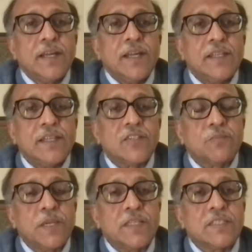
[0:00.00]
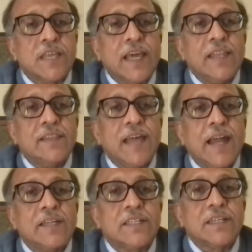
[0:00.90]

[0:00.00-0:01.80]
in his speech there that